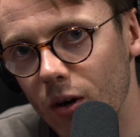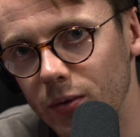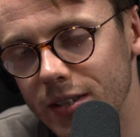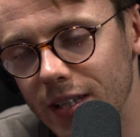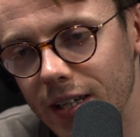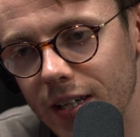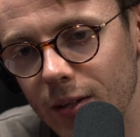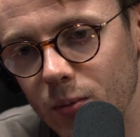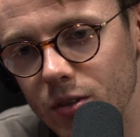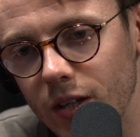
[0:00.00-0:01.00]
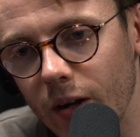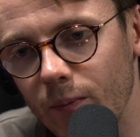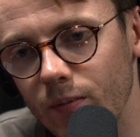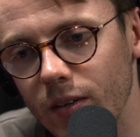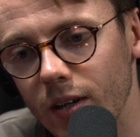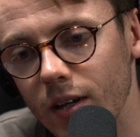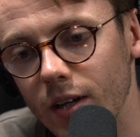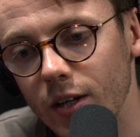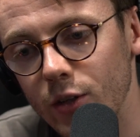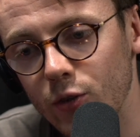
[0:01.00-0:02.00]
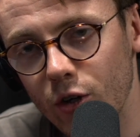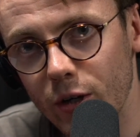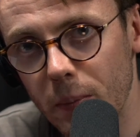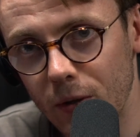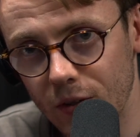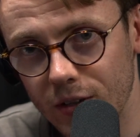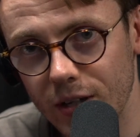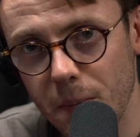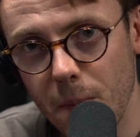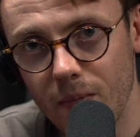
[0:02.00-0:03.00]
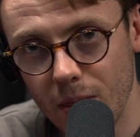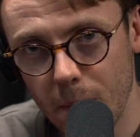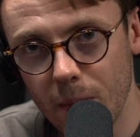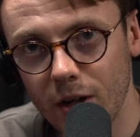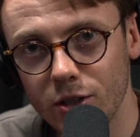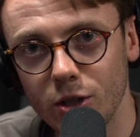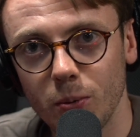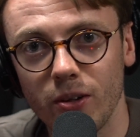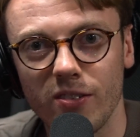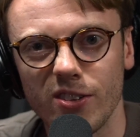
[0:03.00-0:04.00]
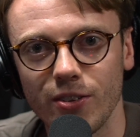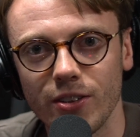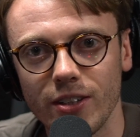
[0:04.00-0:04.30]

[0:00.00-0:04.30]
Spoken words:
What I was thinking was, you've got your birthday bash coming up, don't